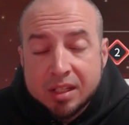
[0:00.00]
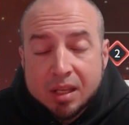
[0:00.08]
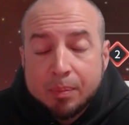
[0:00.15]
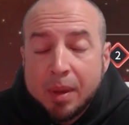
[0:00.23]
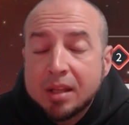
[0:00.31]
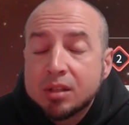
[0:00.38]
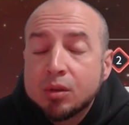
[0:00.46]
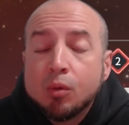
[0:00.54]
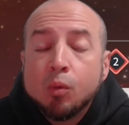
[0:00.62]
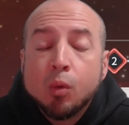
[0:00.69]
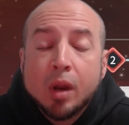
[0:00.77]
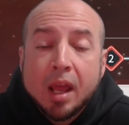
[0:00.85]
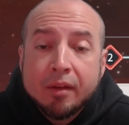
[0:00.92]
It just depends
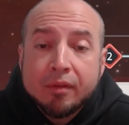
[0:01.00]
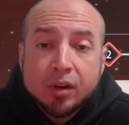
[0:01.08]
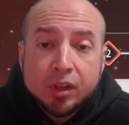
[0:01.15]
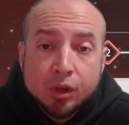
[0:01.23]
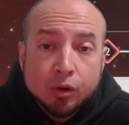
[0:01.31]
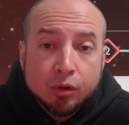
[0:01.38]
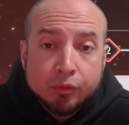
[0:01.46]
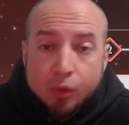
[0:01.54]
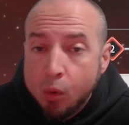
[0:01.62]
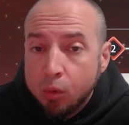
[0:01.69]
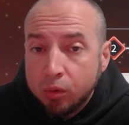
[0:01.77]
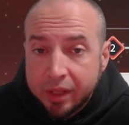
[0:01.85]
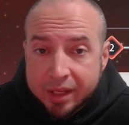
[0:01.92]
on whatever your
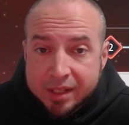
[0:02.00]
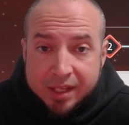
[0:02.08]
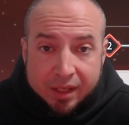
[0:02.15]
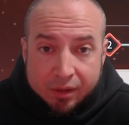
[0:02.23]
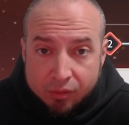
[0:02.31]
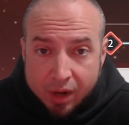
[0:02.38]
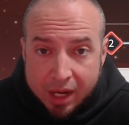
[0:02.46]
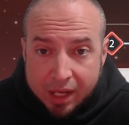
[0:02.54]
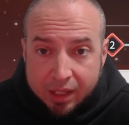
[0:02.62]
role is in the